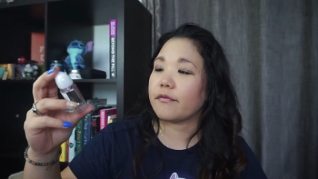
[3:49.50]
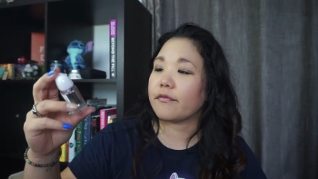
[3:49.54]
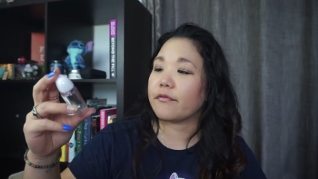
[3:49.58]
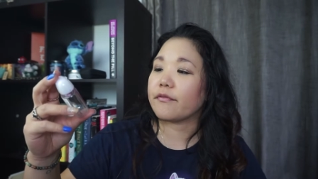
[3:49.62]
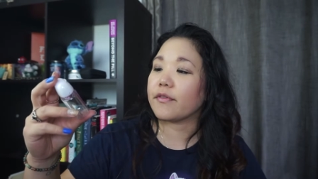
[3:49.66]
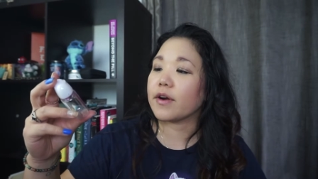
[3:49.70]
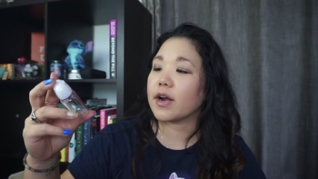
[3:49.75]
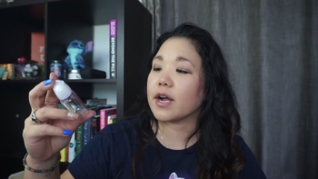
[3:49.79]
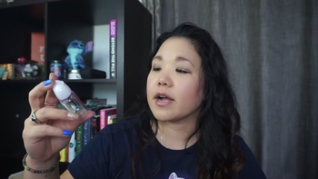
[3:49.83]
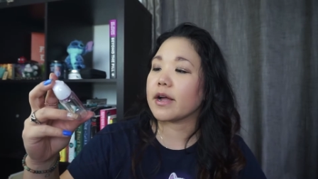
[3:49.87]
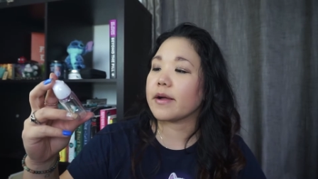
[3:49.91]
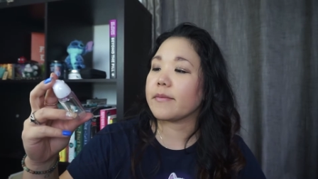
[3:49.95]

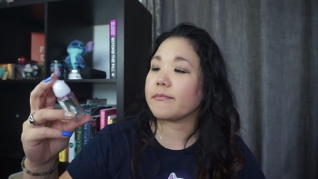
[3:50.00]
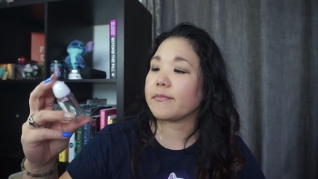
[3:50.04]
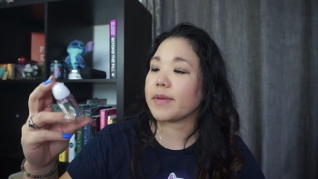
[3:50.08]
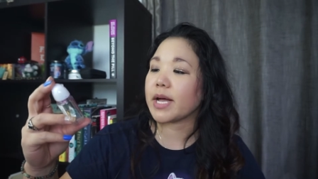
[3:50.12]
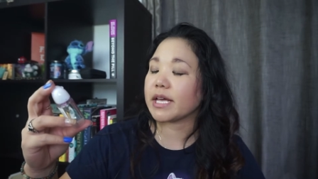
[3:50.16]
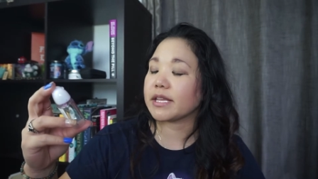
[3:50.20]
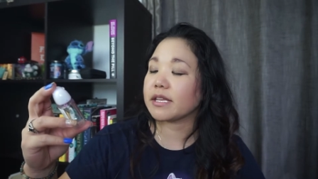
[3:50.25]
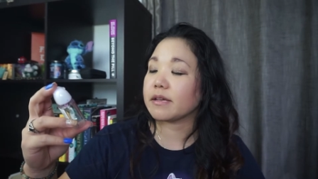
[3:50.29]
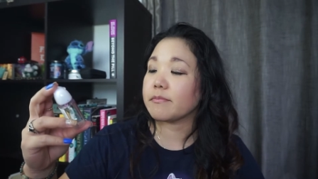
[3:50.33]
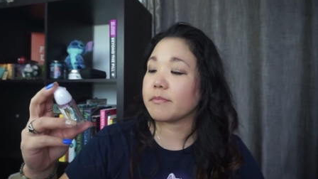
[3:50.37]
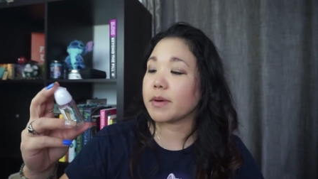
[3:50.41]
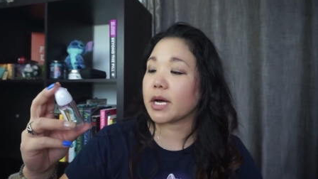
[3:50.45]
from
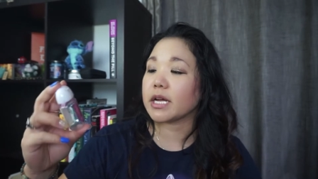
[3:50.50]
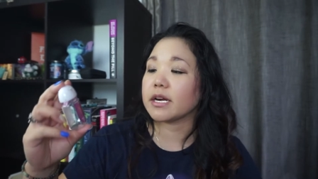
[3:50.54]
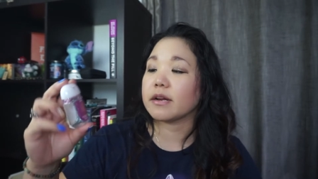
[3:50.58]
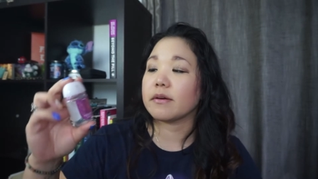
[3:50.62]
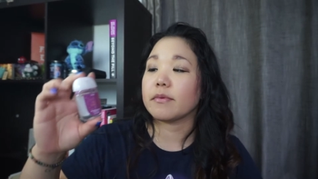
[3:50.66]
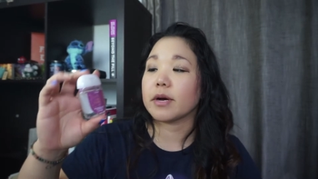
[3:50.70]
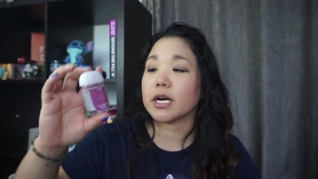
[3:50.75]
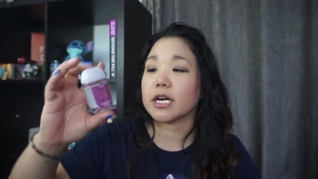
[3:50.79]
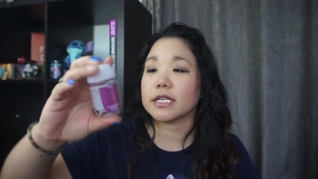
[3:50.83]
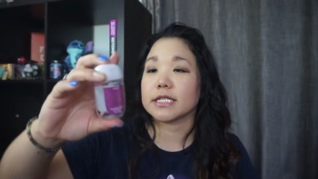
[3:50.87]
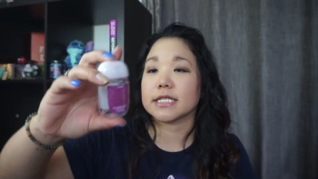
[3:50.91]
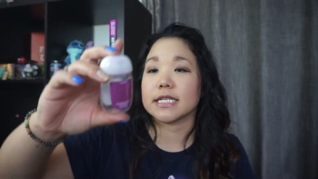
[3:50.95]
Bath and Body
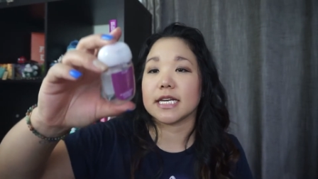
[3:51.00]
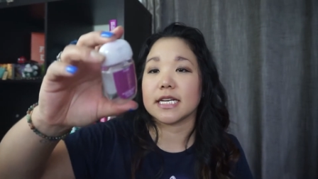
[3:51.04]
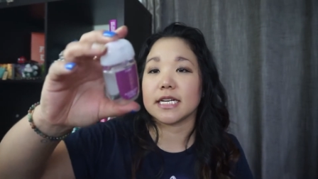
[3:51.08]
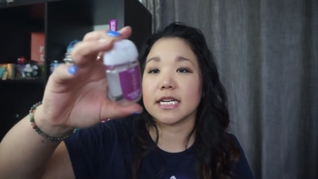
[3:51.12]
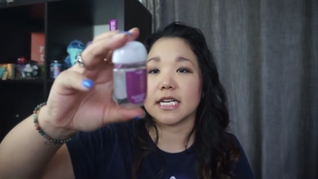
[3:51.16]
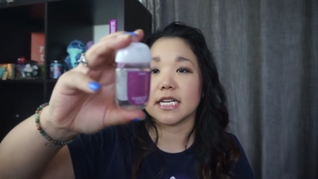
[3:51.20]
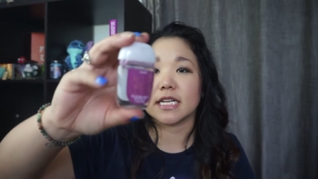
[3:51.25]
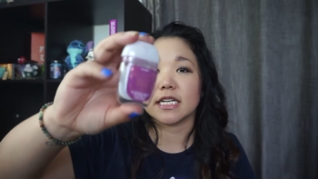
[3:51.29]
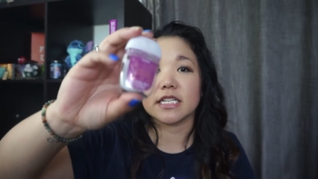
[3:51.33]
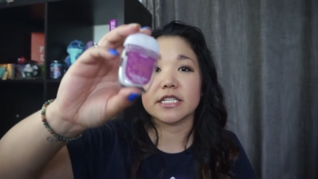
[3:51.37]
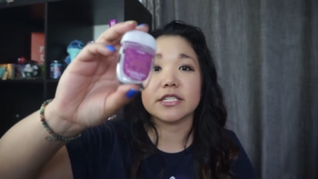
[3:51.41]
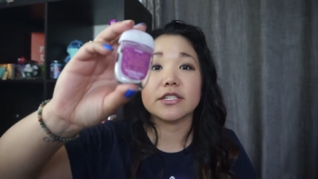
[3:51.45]
Works, and
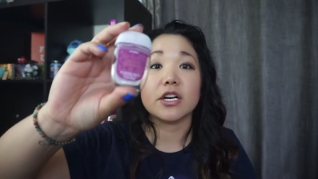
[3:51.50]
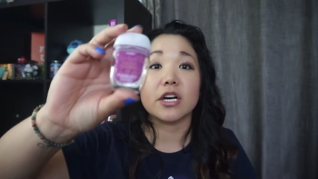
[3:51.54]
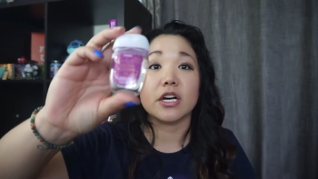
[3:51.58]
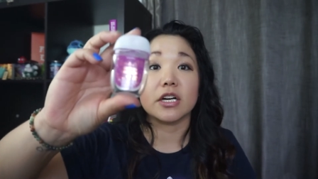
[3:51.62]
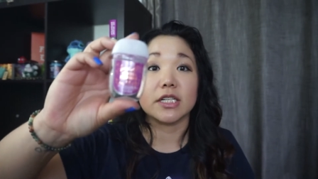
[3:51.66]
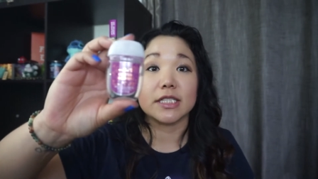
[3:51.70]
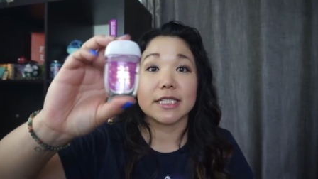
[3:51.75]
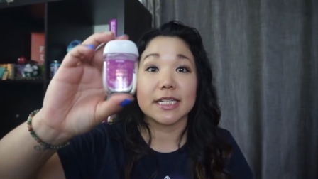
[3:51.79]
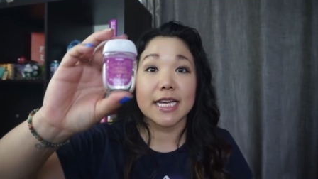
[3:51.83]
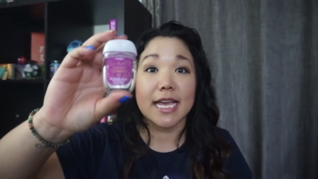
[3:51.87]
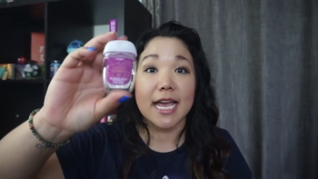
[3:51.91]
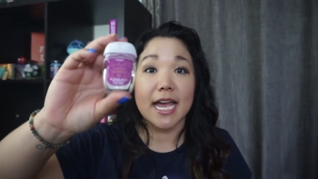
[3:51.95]
it is
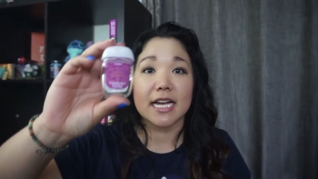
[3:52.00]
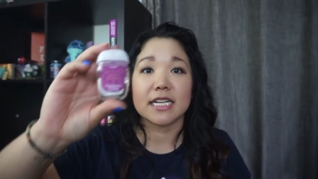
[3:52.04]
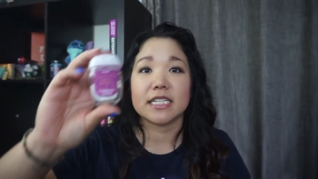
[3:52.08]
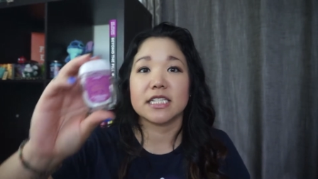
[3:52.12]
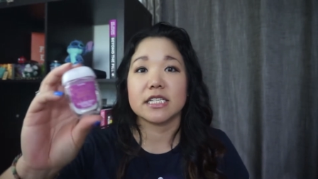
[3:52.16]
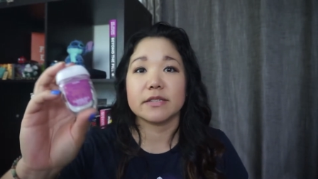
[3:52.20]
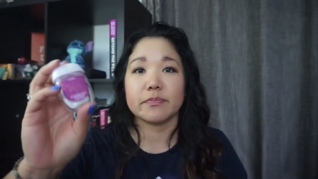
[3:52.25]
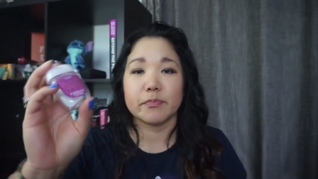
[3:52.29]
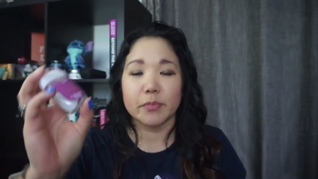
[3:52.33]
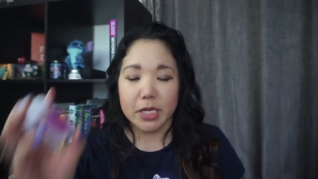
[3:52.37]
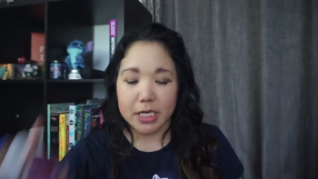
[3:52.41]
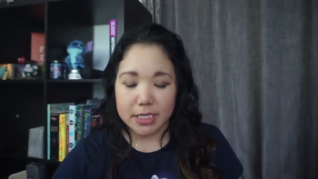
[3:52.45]
called
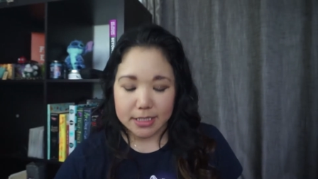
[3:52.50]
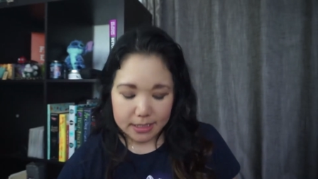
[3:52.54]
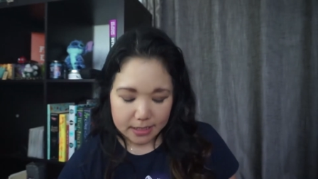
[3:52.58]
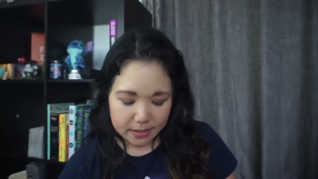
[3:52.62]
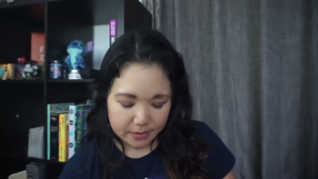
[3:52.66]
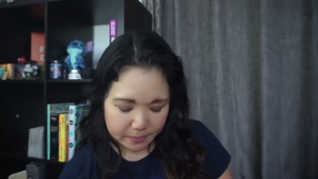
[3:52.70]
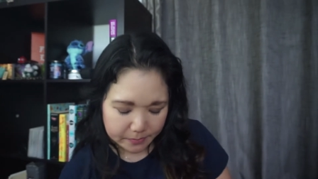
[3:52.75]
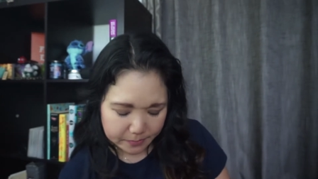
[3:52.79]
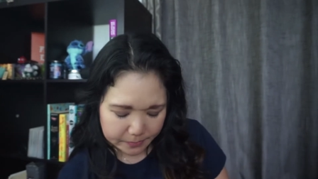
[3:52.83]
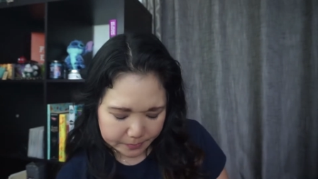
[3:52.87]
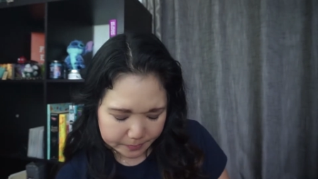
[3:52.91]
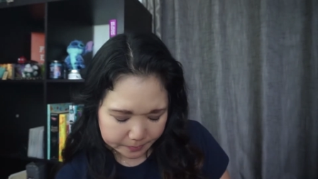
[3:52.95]
Cactus
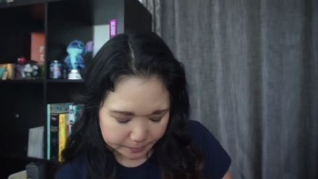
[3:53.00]
Blossom.